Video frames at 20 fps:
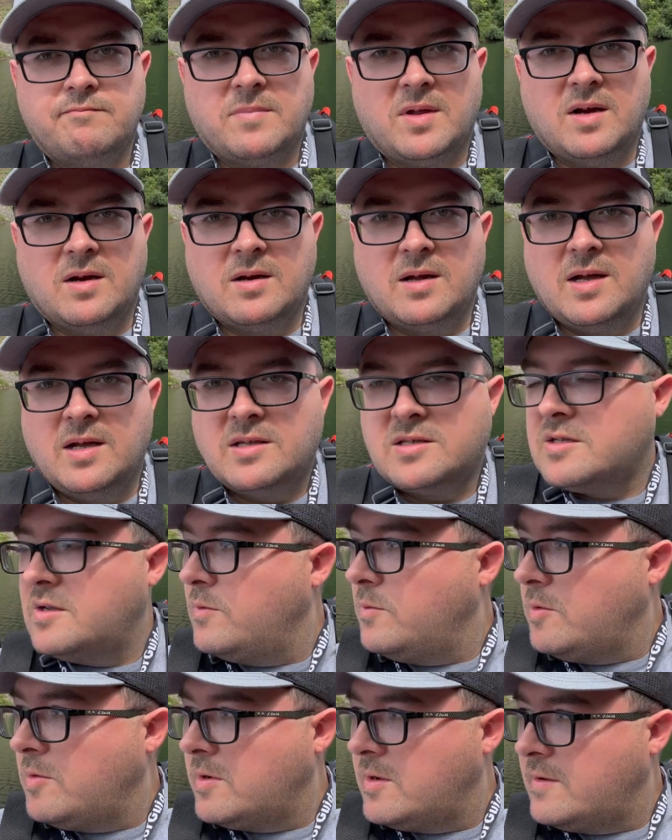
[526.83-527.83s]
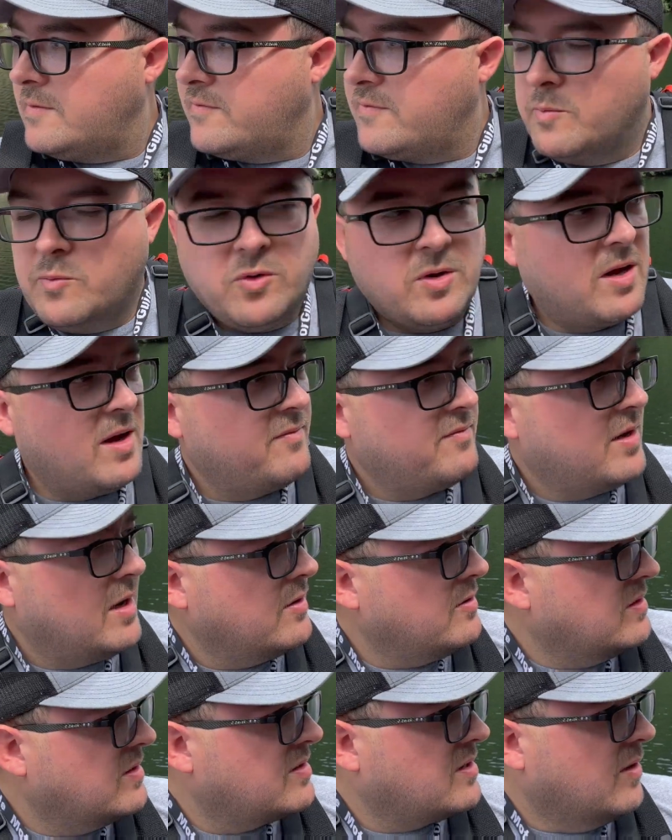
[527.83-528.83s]
All right guys, so what, from what I've
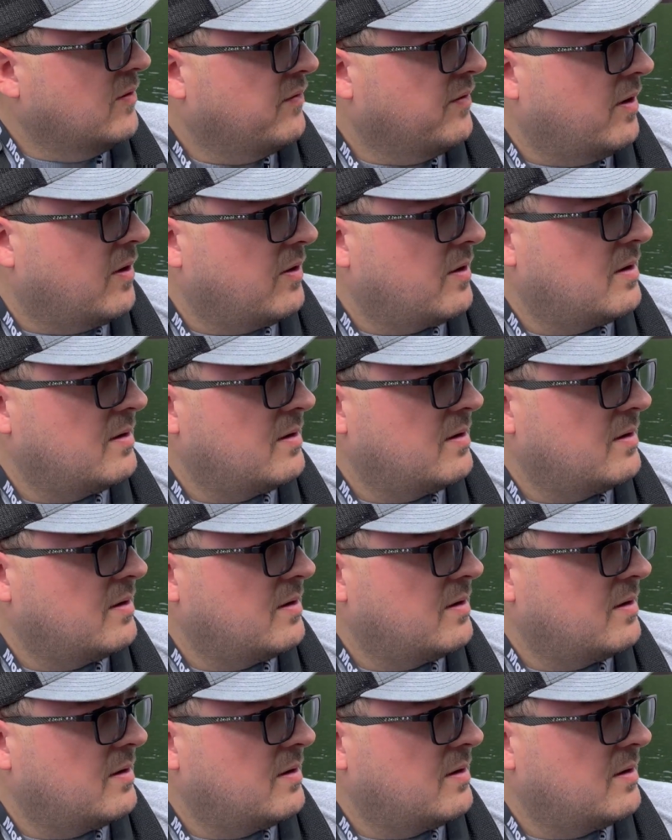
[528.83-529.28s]
noticed so far